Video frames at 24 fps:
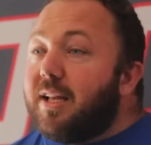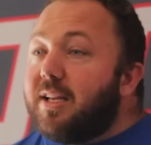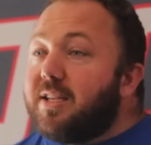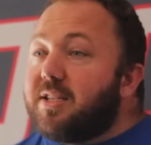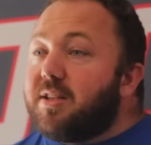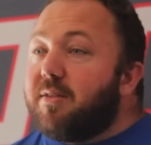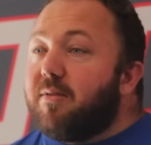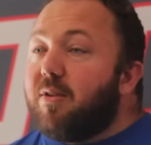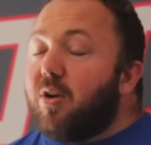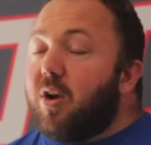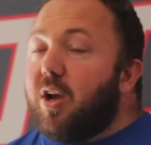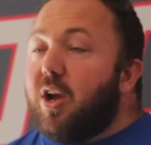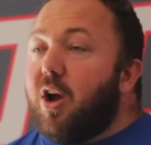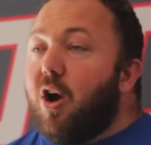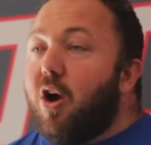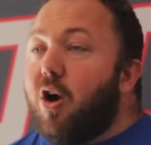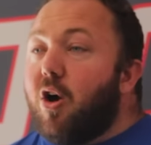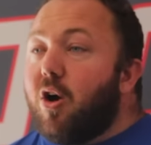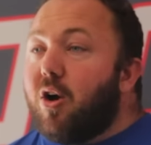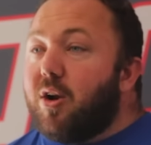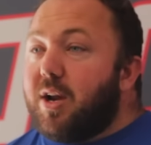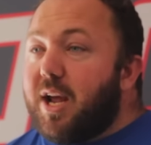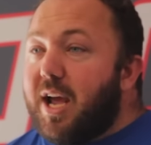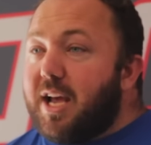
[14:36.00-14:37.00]
least the very
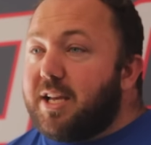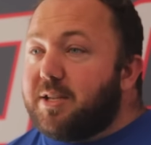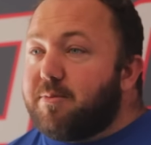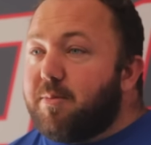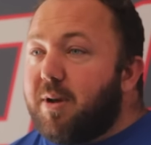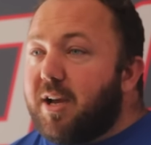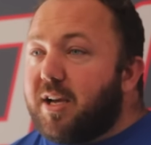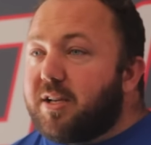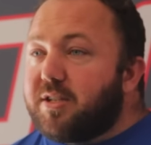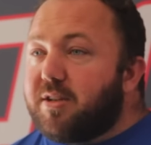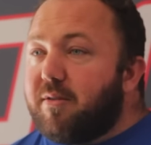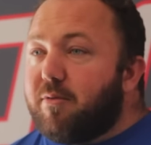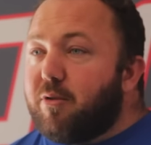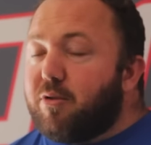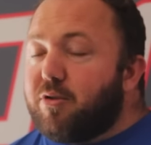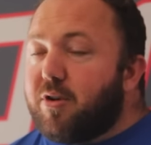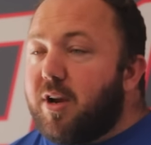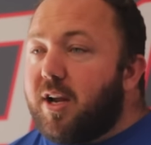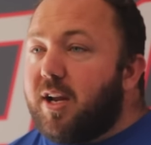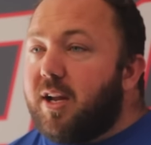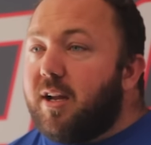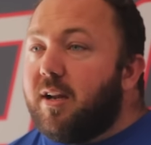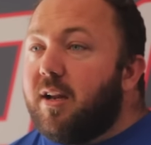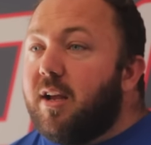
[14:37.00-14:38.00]
hard aspects of your
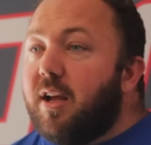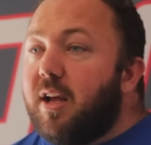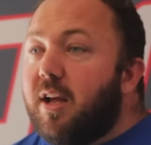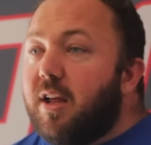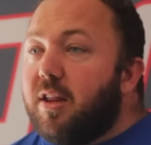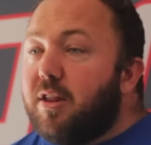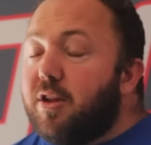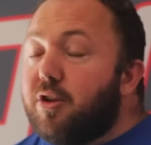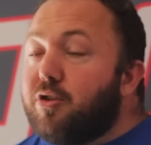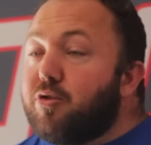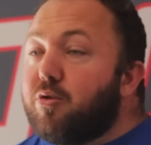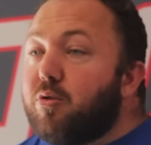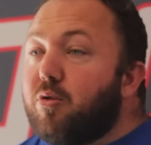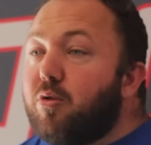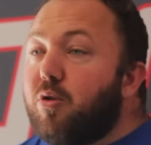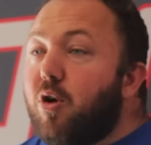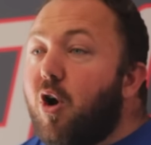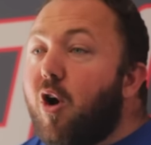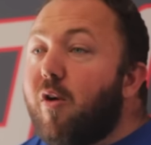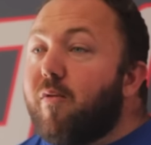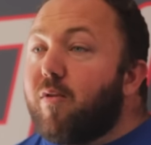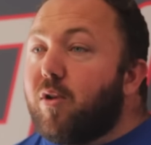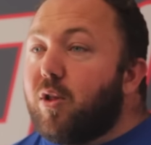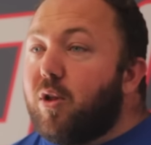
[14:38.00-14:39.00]
training, the true
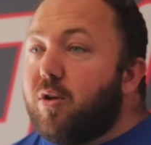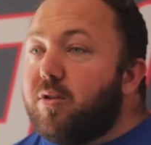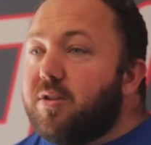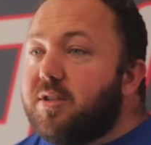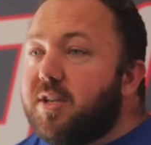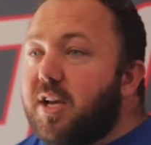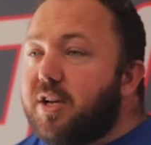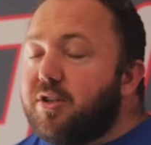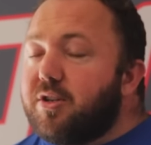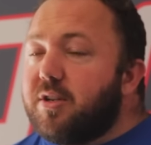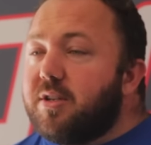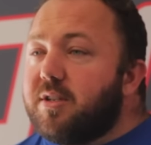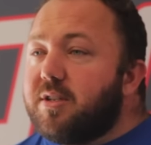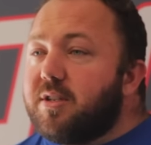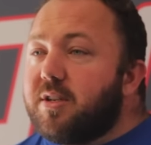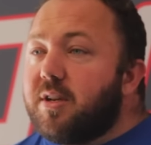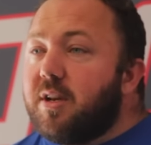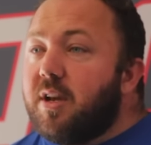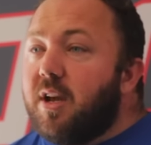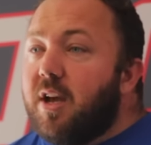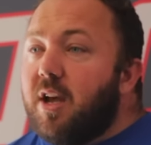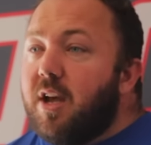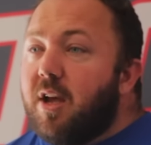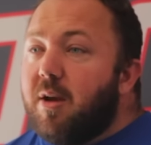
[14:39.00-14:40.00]
overload sessions.
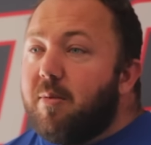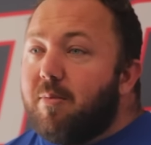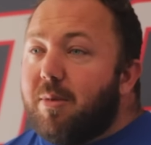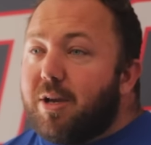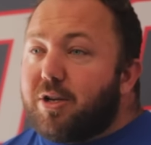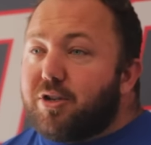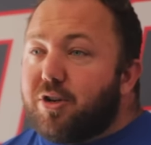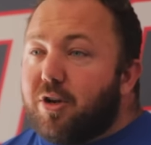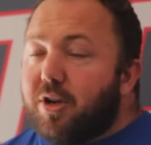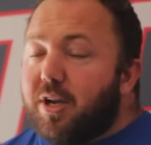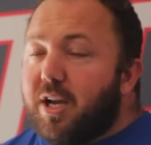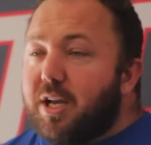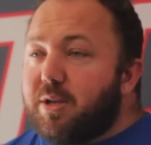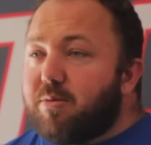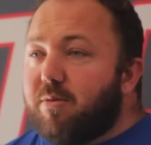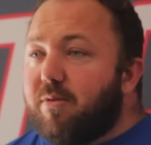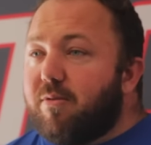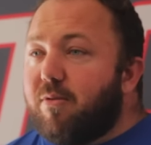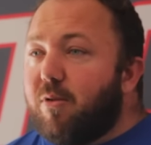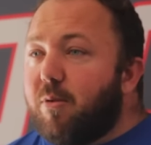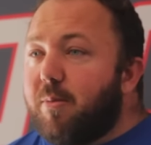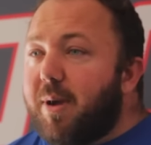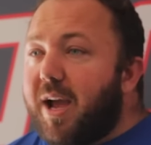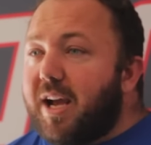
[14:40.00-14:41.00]
Make sure you guys
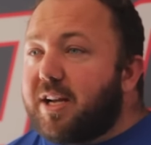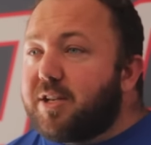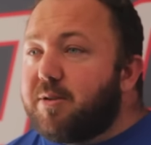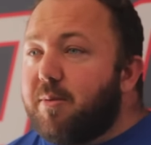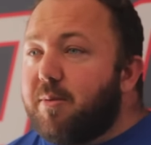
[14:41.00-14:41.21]
refer back